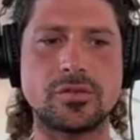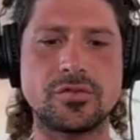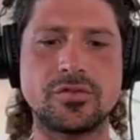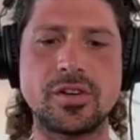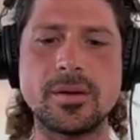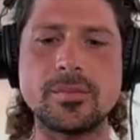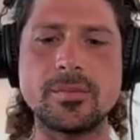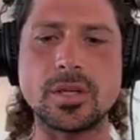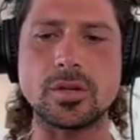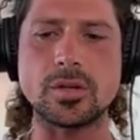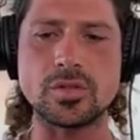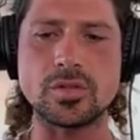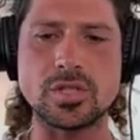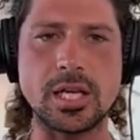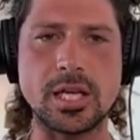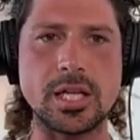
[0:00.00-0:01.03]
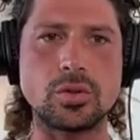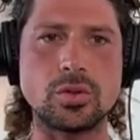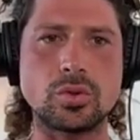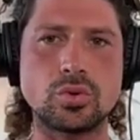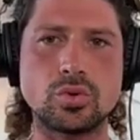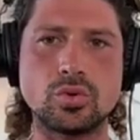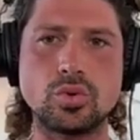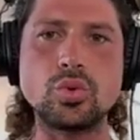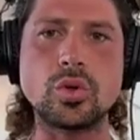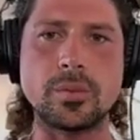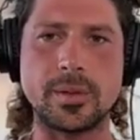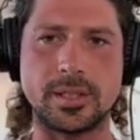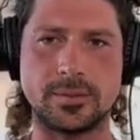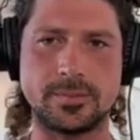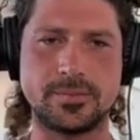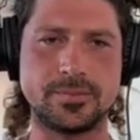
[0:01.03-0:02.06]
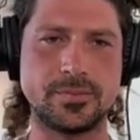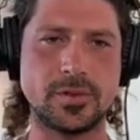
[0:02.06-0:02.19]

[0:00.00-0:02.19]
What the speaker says: Family constellator took me.